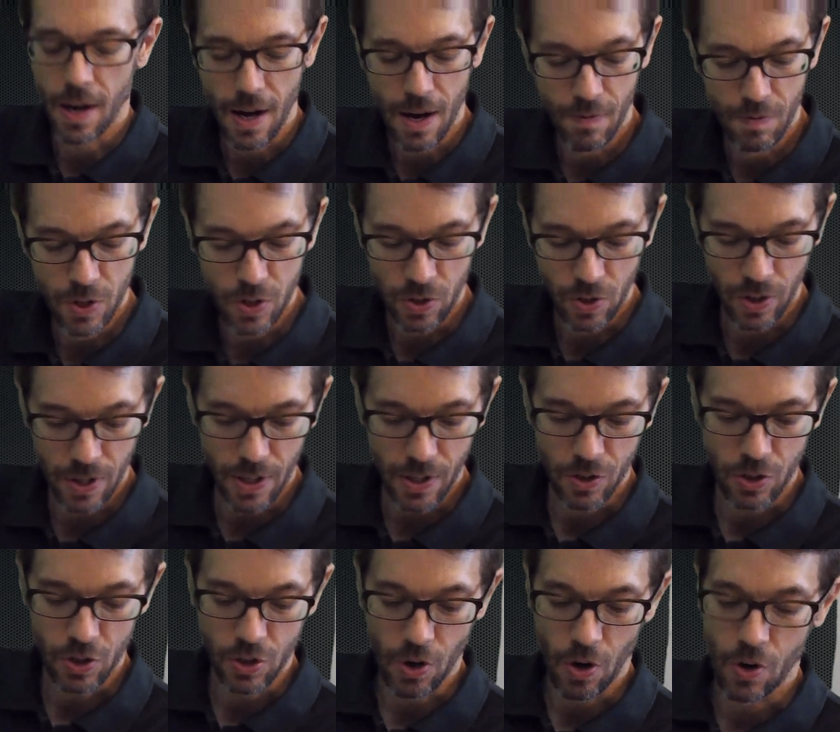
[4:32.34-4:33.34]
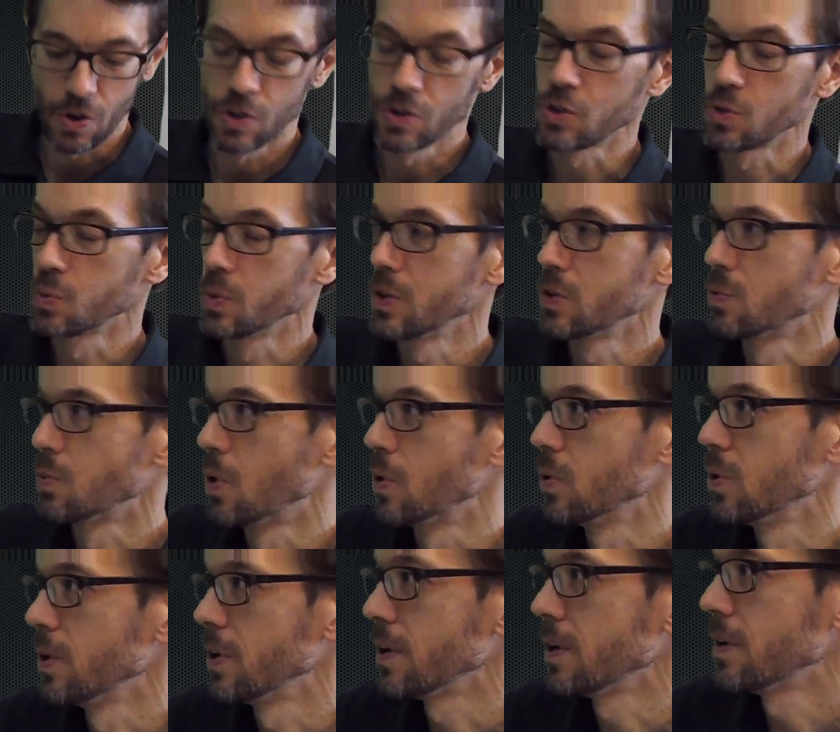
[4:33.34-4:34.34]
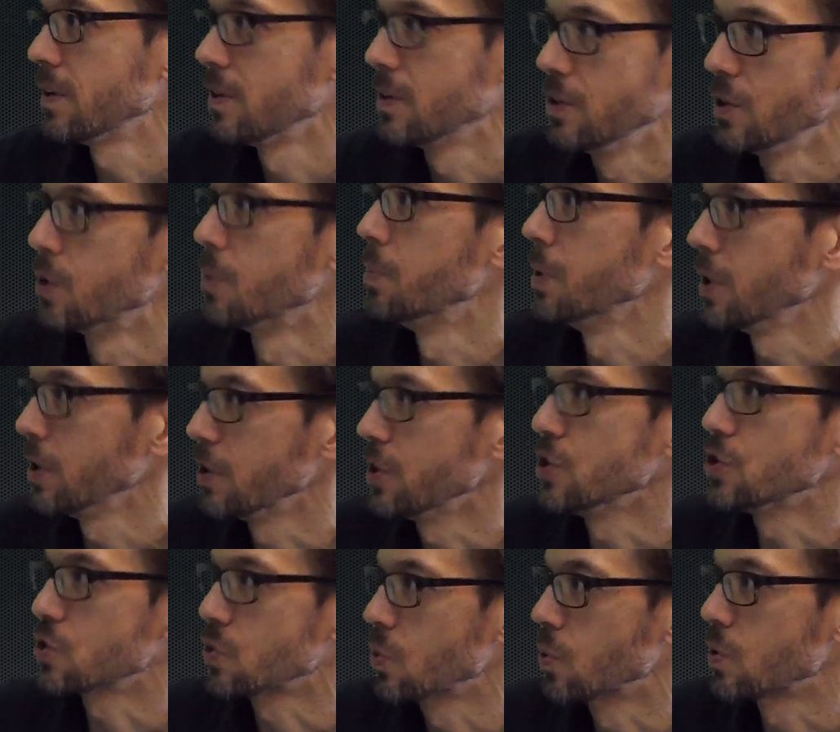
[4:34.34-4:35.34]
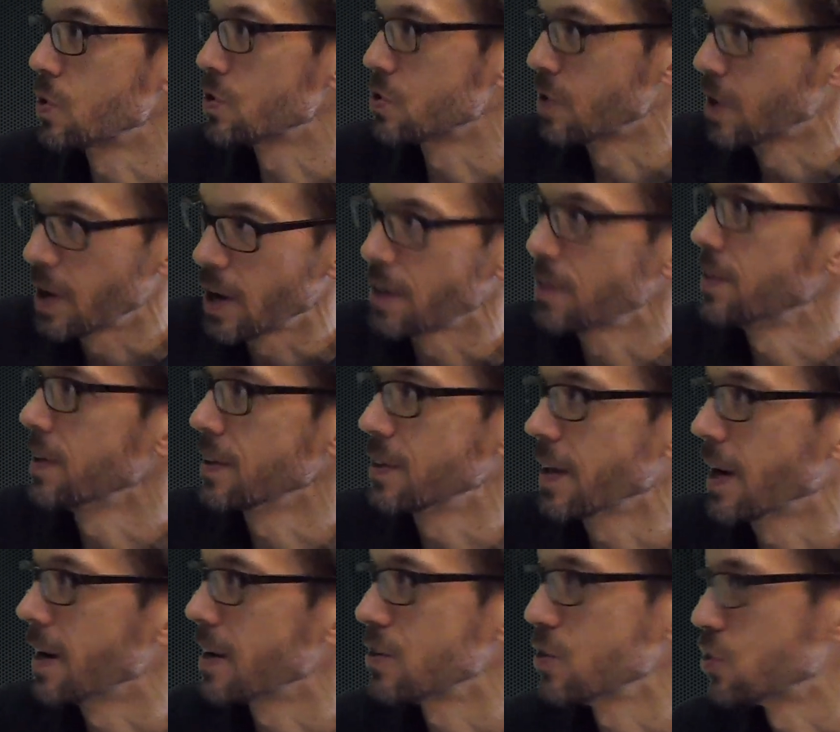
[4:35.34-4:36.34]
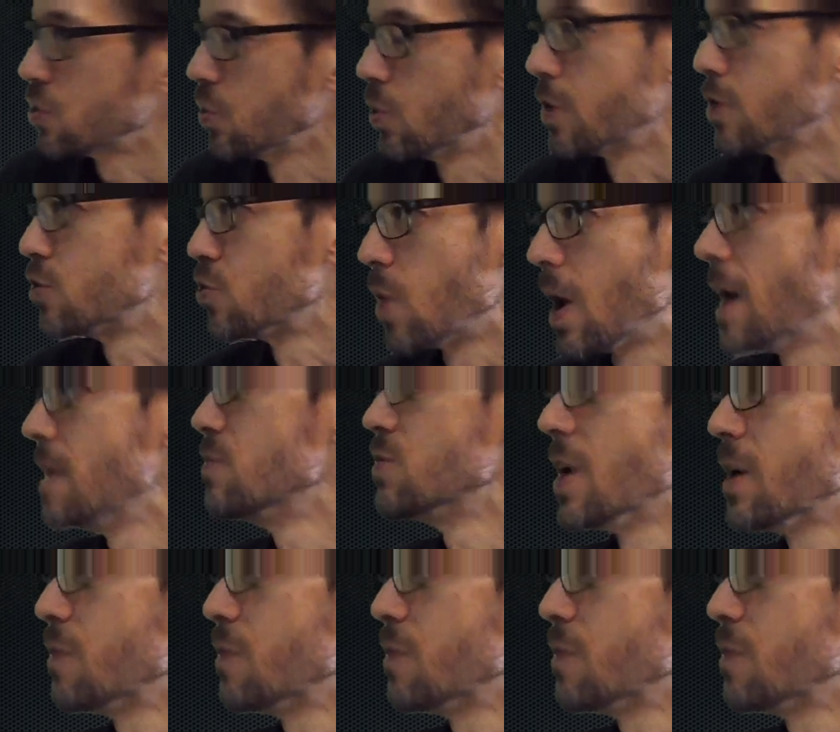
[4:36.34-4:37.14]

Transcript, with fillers: obviously it starts with rolling your ability scores, right? I think that sort of drives